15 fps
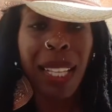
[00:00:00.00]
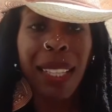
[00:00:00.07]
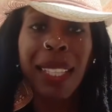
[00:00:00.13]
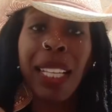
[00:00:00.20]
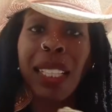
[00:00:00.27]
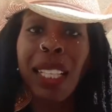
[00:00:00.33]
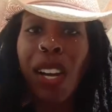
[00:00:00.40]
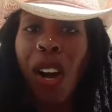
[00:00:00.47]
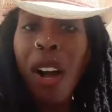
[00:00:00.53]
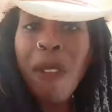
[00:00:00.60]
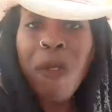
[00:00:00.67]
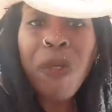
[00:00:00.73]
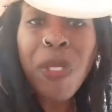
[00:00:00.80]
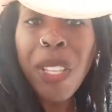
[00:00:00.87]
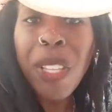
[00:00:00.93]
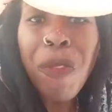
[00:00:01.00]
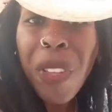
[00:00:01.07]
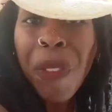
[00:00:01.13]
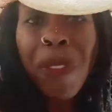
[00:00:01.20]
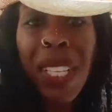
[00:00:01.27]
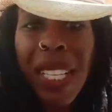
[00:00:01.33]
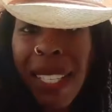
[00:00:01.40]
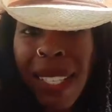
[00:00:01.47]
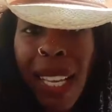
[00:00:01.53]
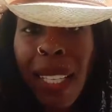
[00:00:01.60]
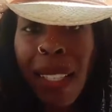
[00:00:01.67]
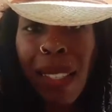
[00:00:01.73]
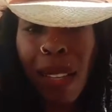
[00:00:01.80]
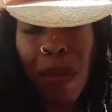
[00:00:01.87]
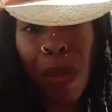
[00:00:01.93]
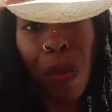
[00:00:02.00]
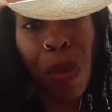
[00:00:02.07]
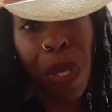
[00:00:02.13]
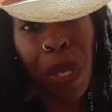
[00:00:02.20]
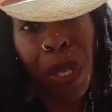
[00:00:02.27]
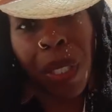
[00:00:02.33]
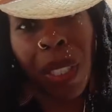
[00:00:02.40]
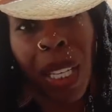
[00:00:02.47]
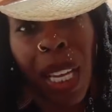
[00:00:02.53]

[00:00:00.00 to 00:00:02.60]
than they are the 50 cents of the world.